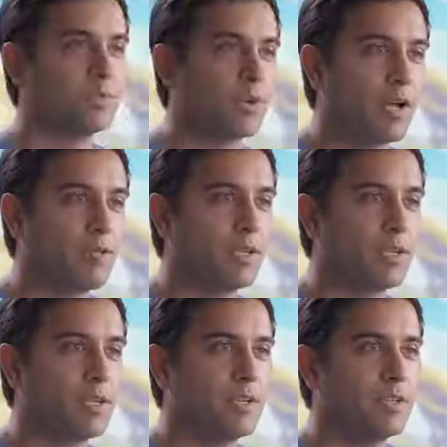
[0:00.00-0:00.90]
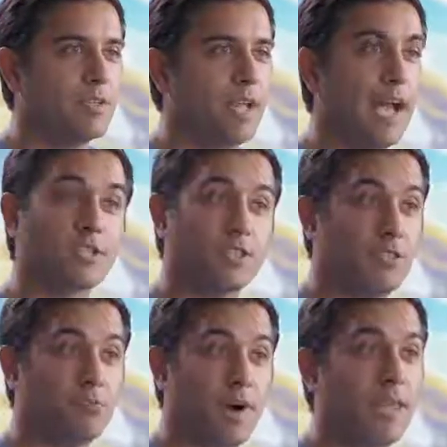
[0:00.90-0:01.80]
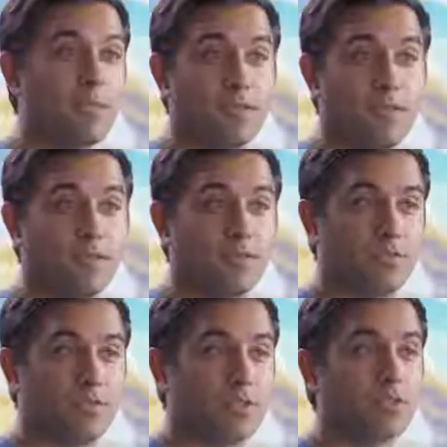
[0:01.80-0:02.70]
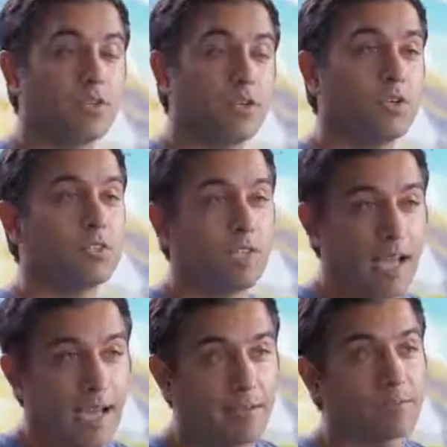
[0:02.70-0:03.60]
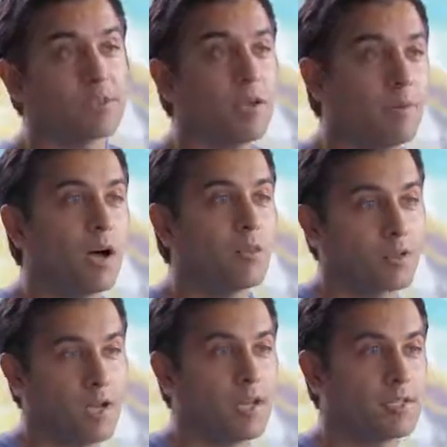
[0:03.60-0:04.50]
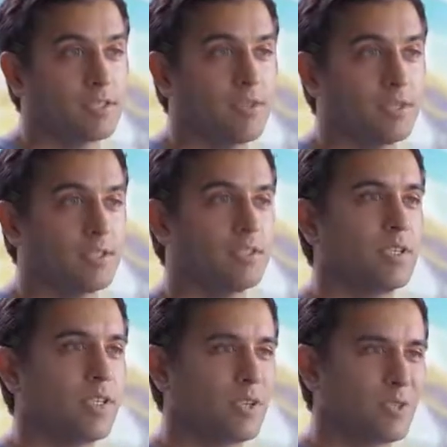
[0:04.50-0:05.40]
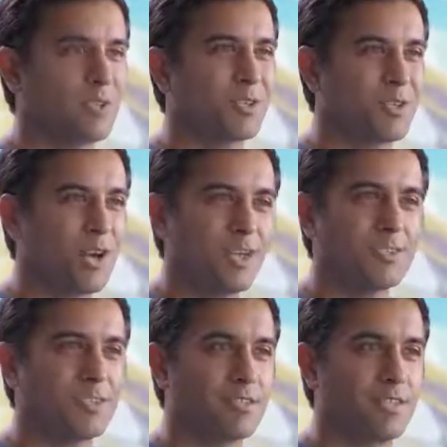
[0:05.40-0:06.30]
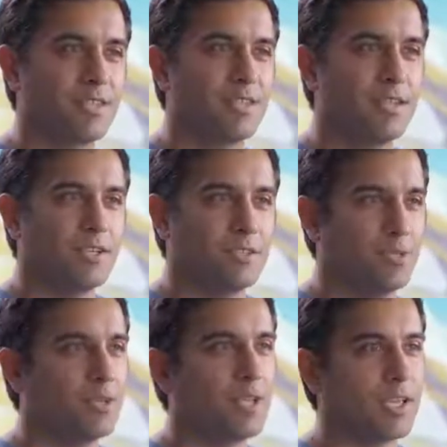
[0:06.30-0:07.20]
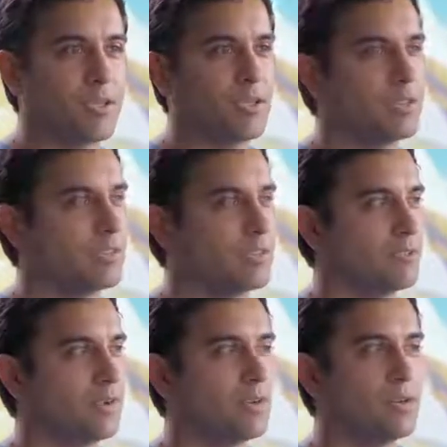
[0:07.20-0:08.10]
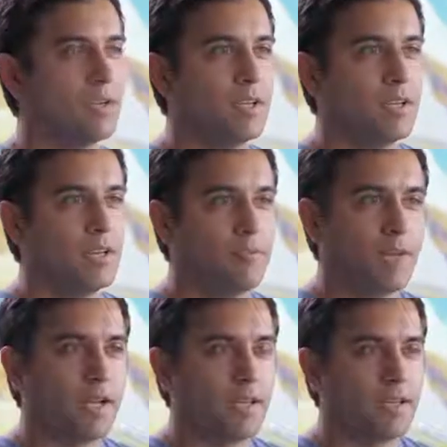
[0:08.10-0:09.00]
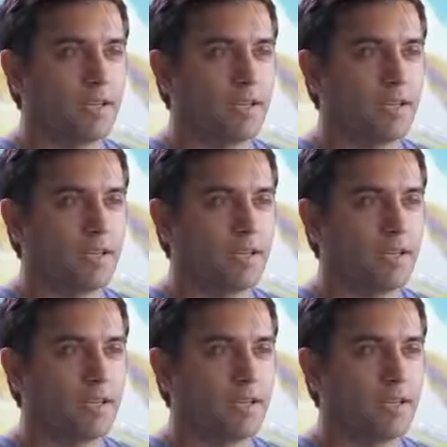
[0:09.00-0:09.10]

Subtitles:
So every action you might think is good is going to have some other consequences. And so you're constantly looking at things and, well, if I